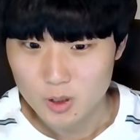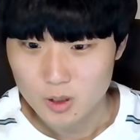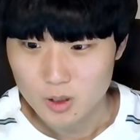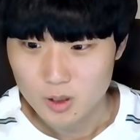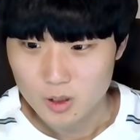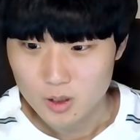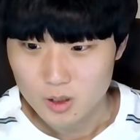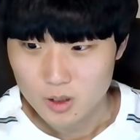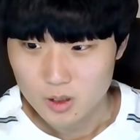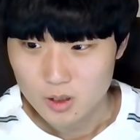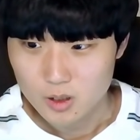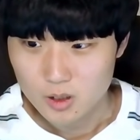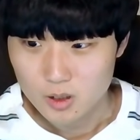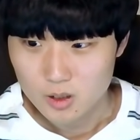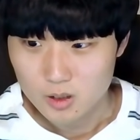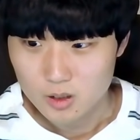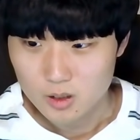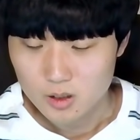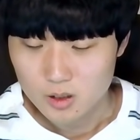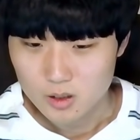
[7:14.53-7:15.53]

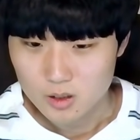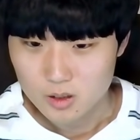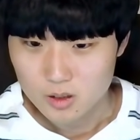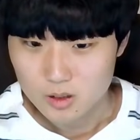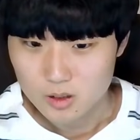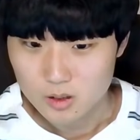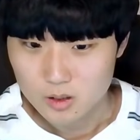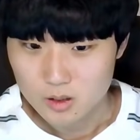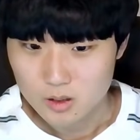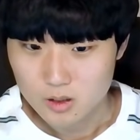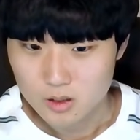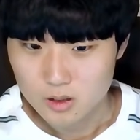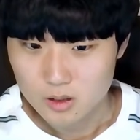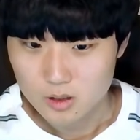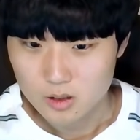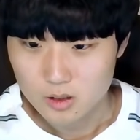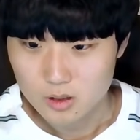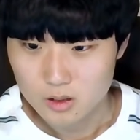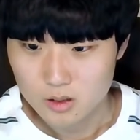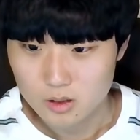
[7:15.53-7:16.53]

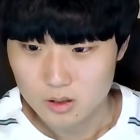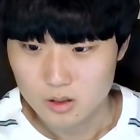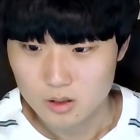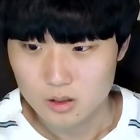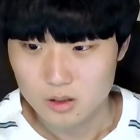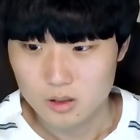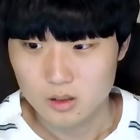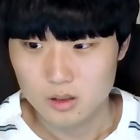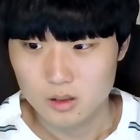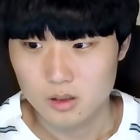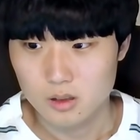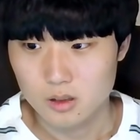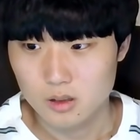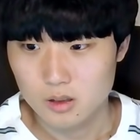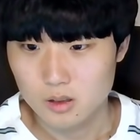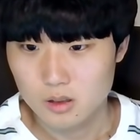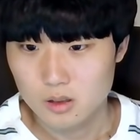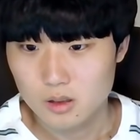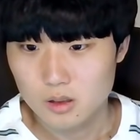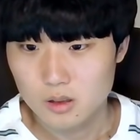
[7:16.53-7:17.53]

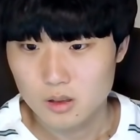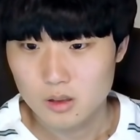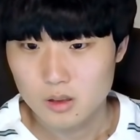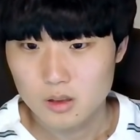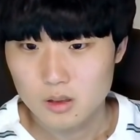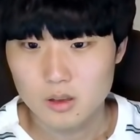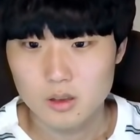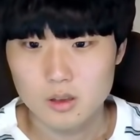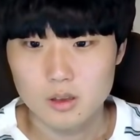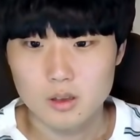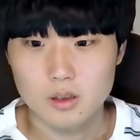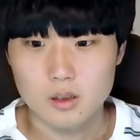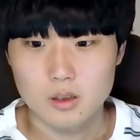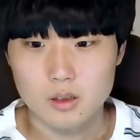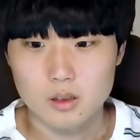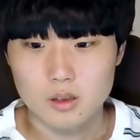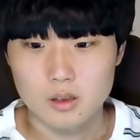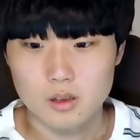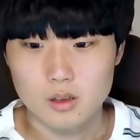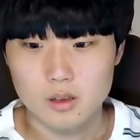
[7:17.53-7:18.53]

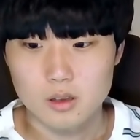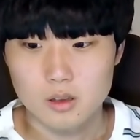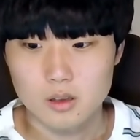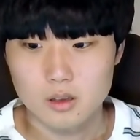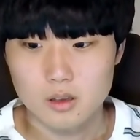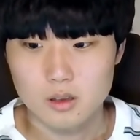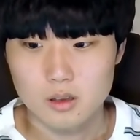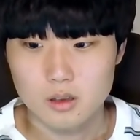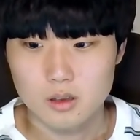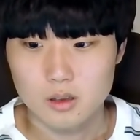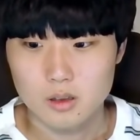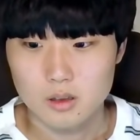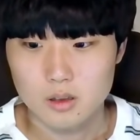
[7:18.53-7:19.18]
(silence)